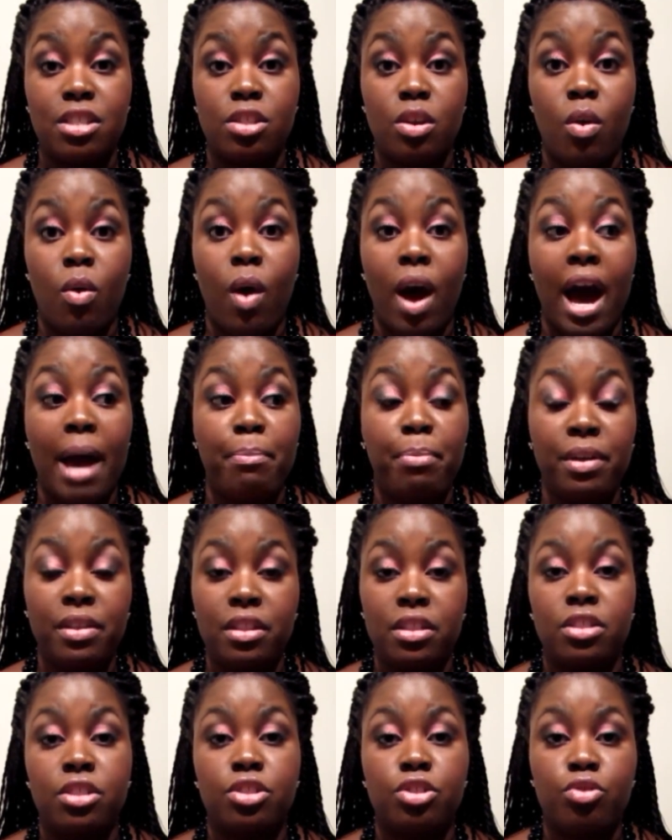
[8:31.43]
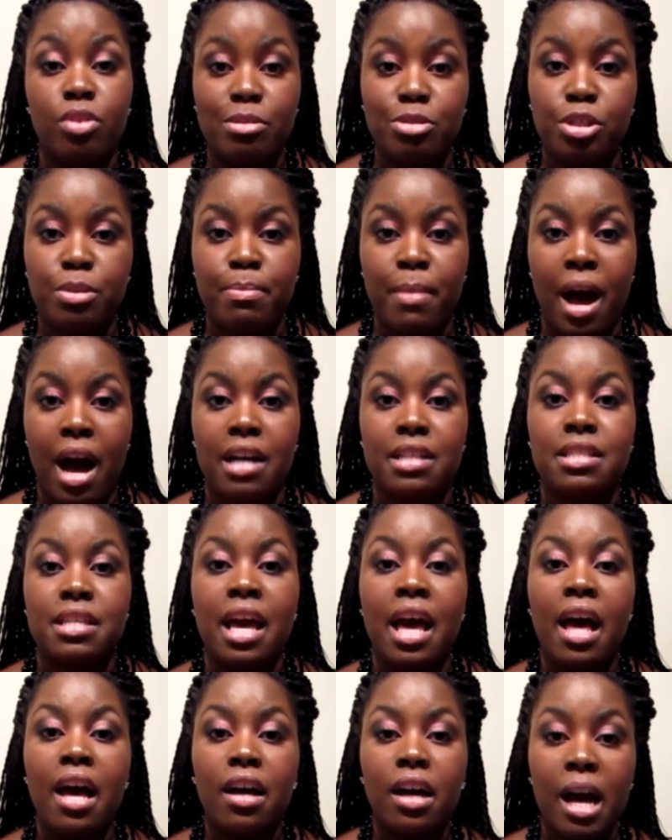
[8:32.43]
So I put in the description box,
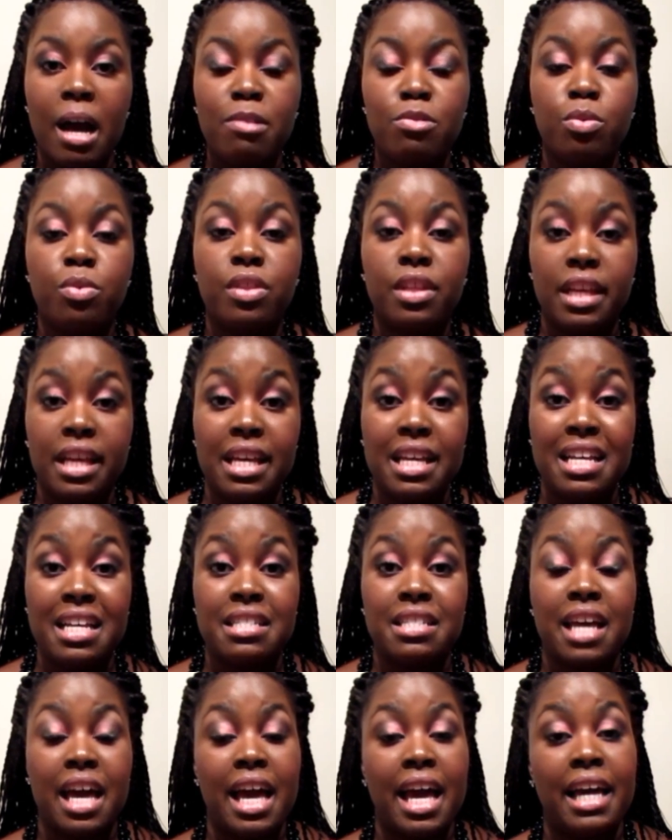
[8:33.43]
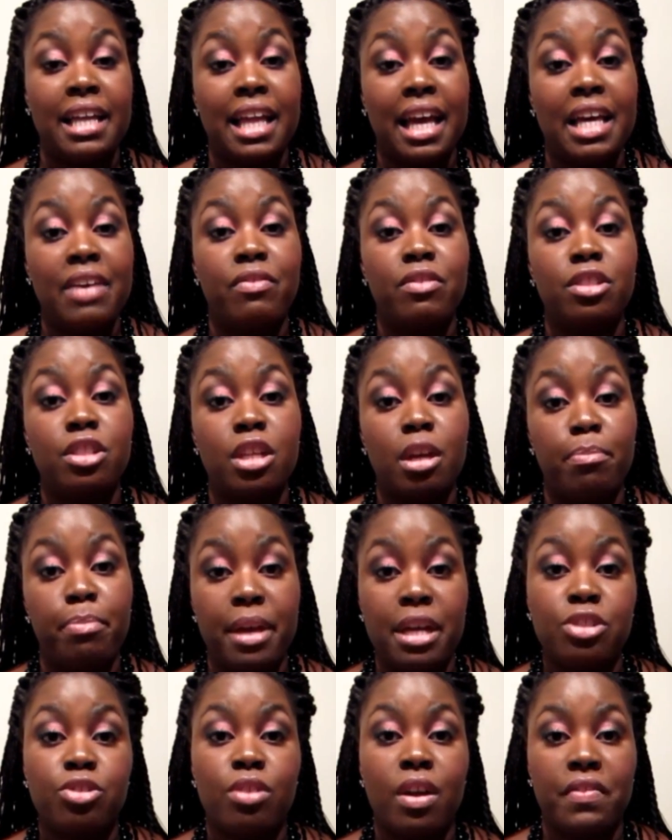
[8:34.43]
comes with keys, and I even took a
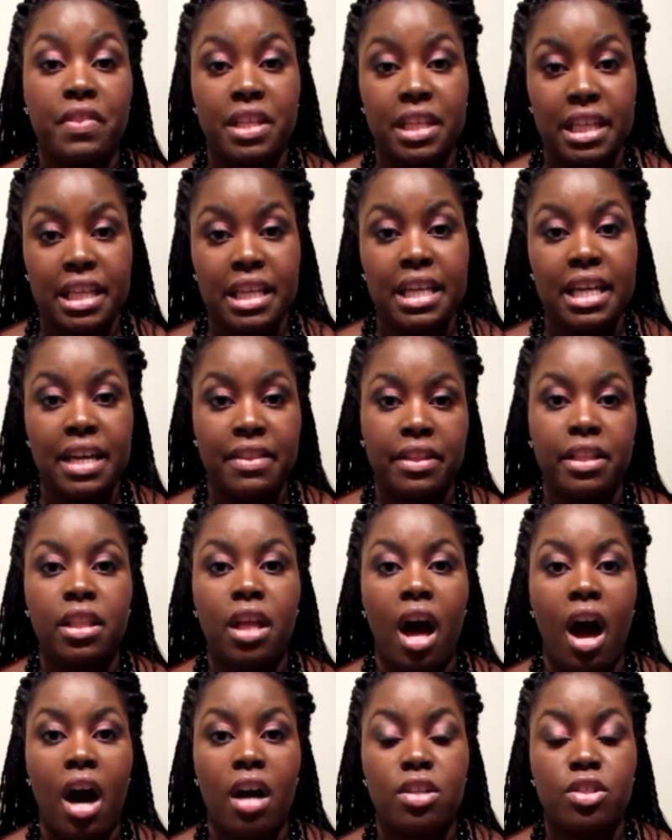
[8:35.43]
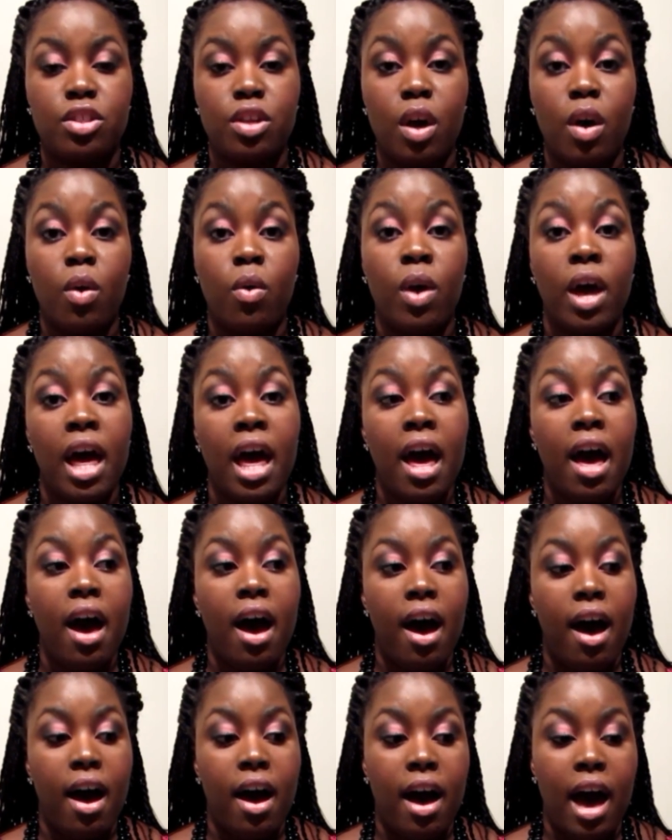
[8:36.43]
picture of the key in the lock. So
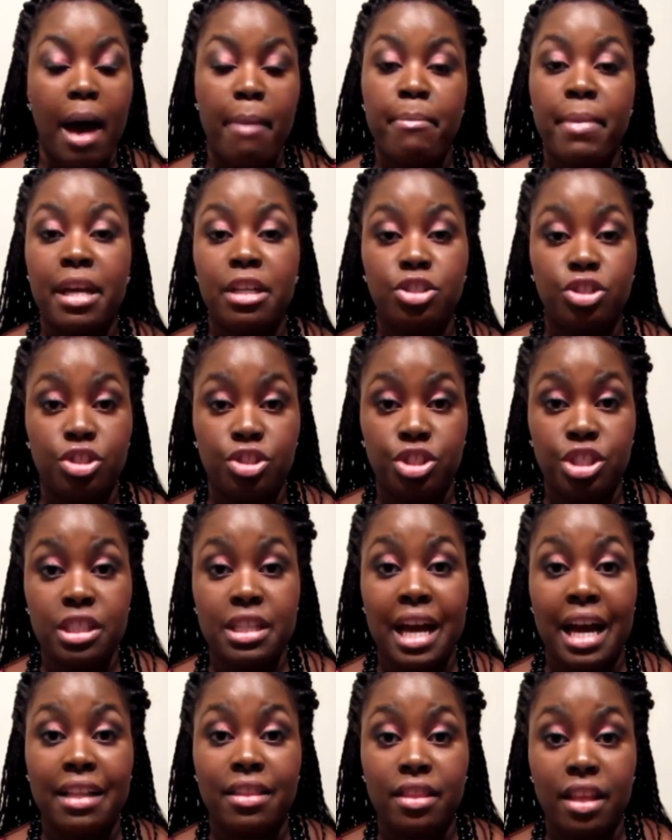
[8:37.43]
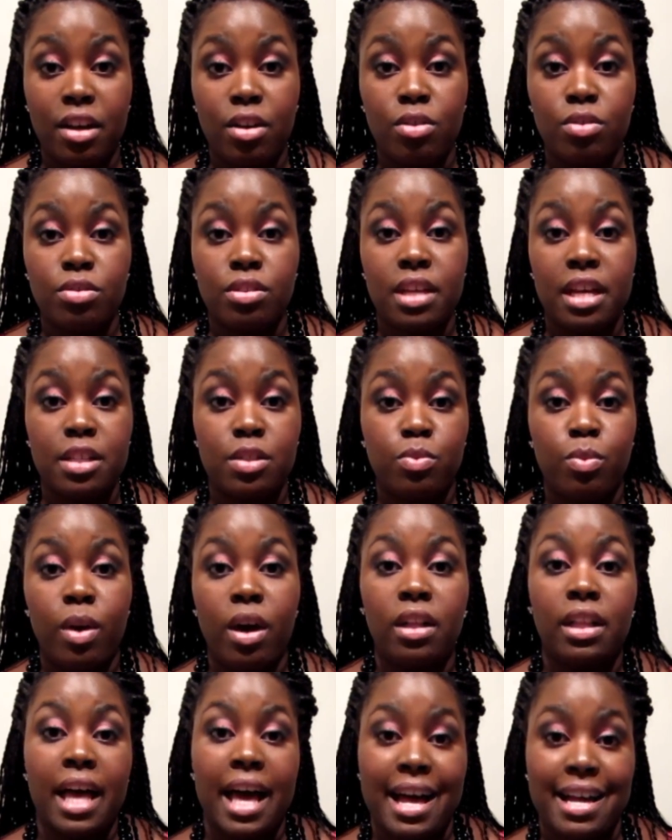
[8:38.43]
I made sure she got those as
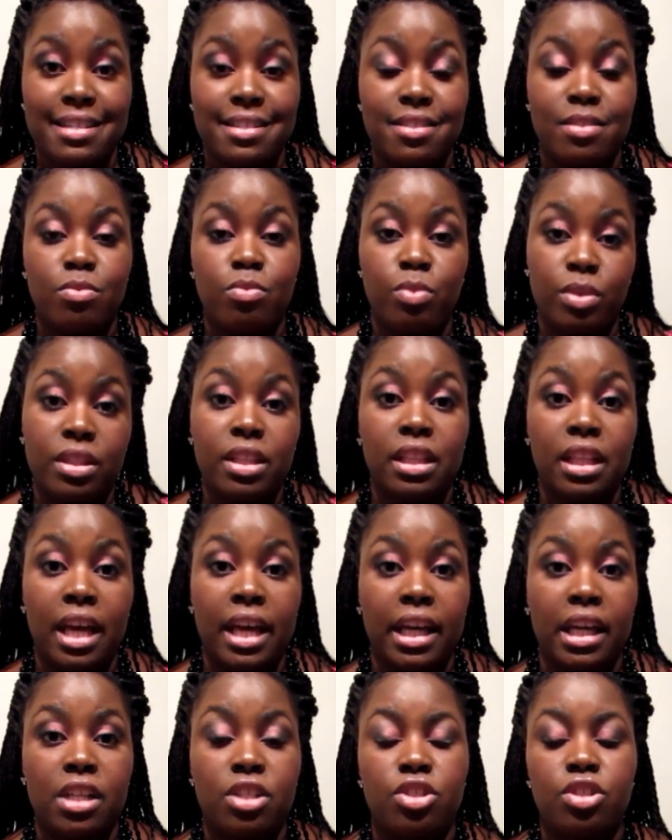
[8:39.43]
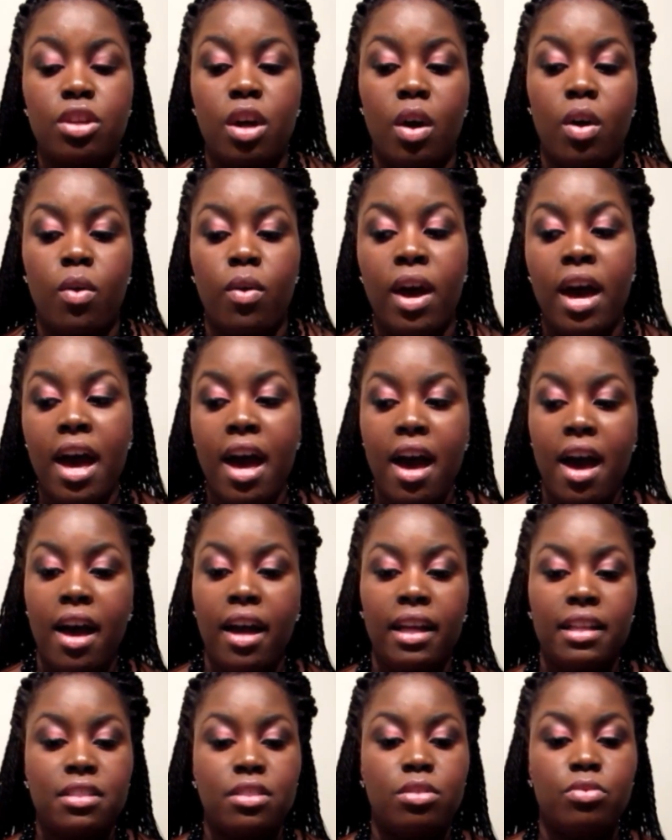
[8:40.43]
well as with the luggage. So
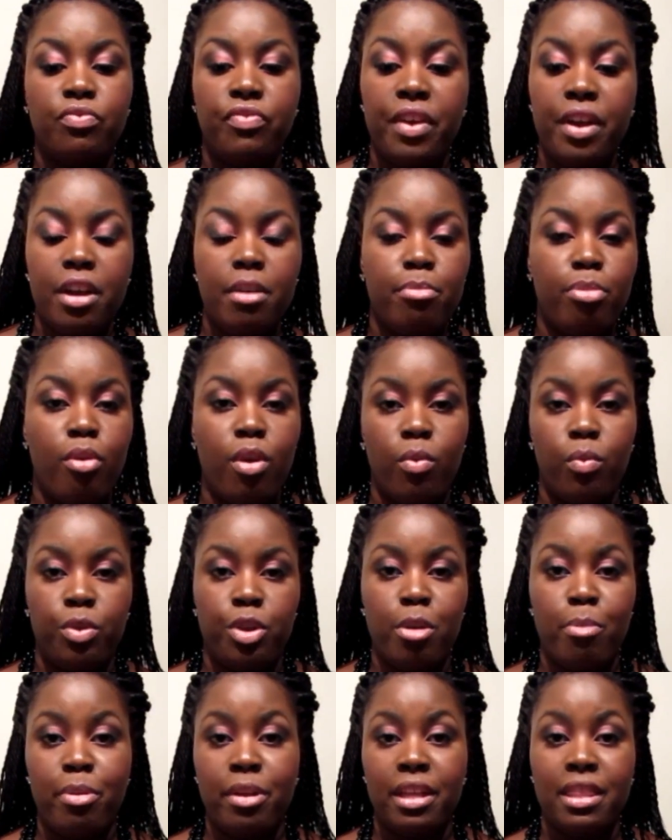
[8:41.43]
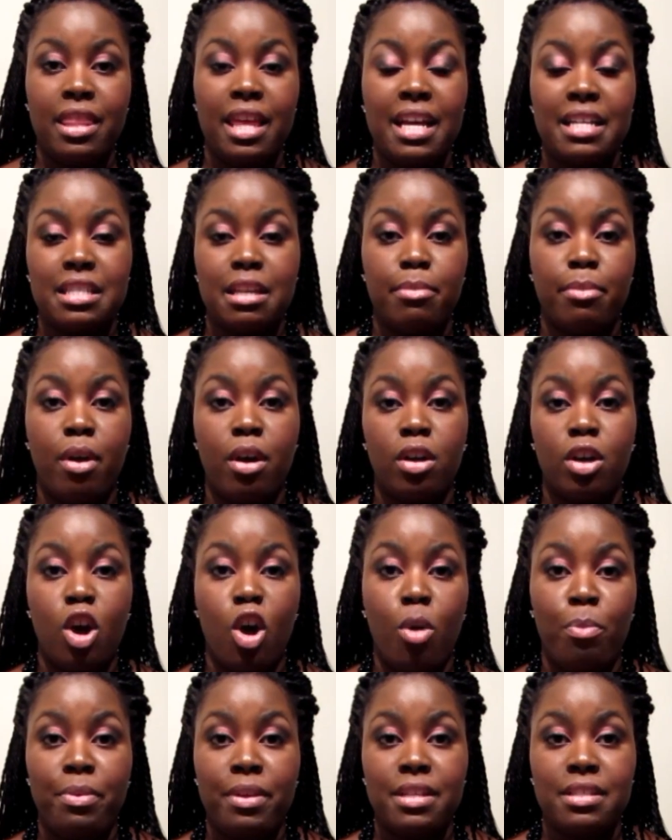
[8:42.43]
it's very important when you're putting things up on
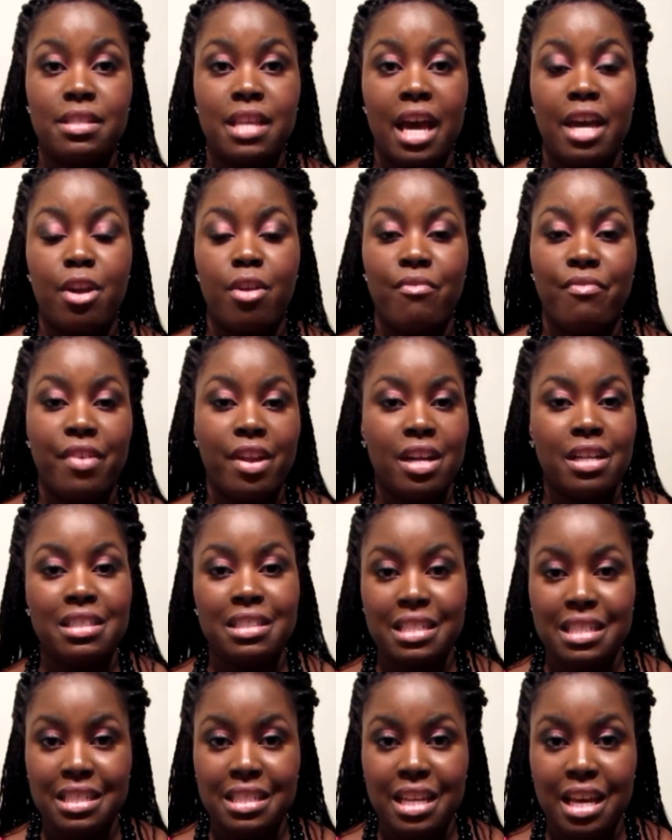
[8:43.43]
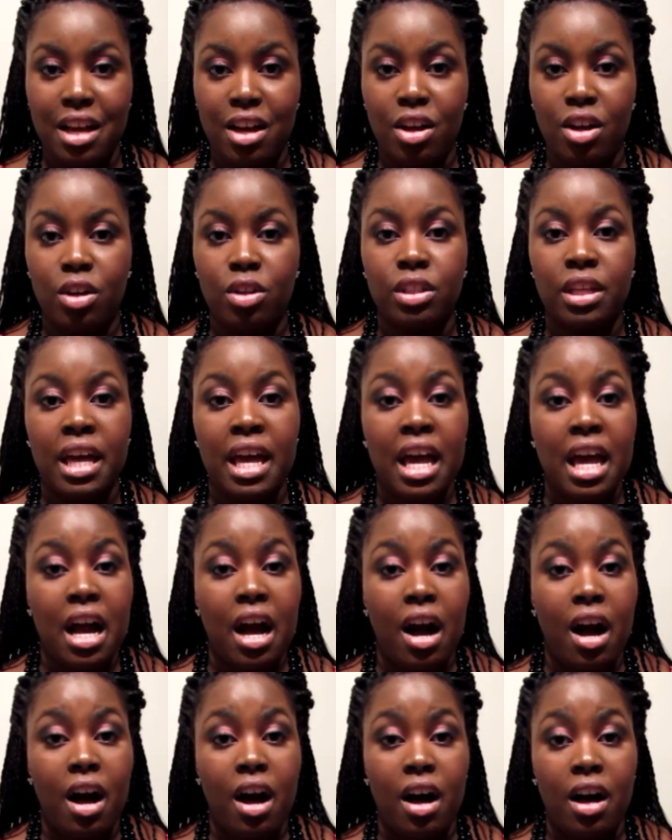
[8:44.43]
Copious that you're very detailed,
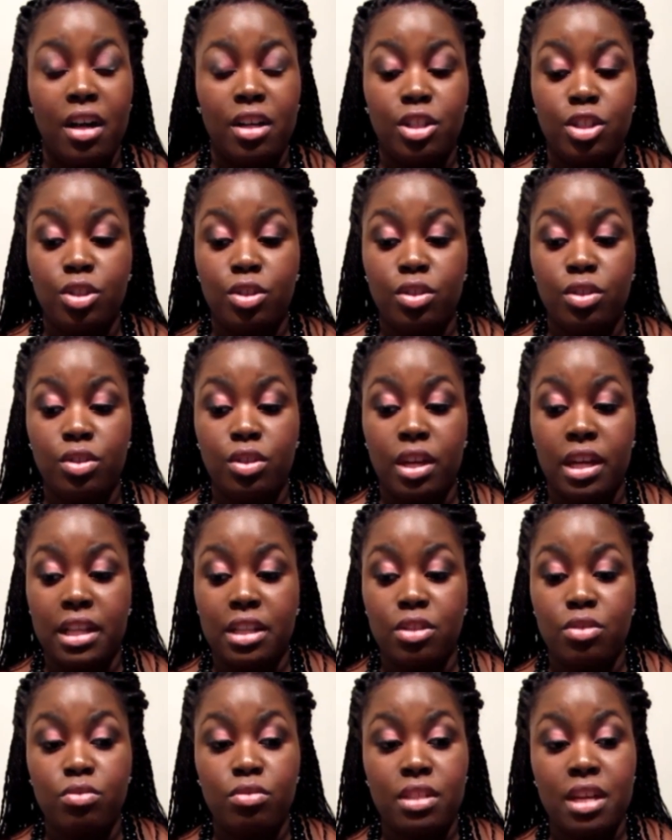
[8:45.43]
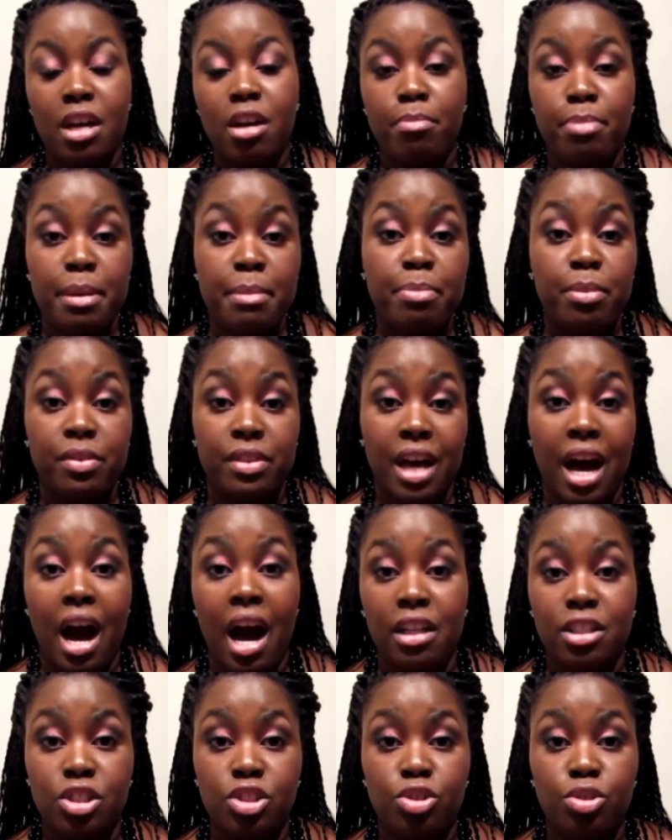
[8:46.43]
and you tell people the
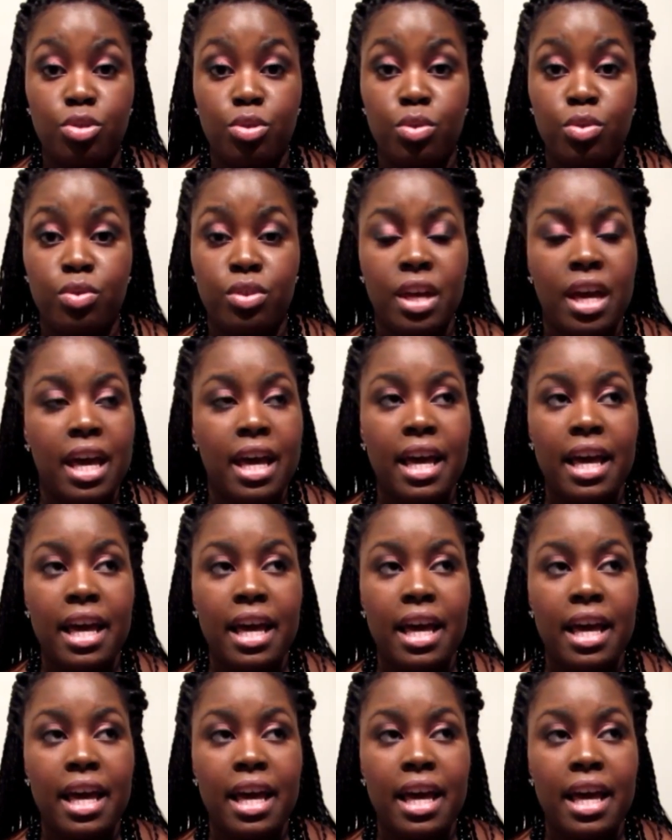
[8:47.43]
honest truth.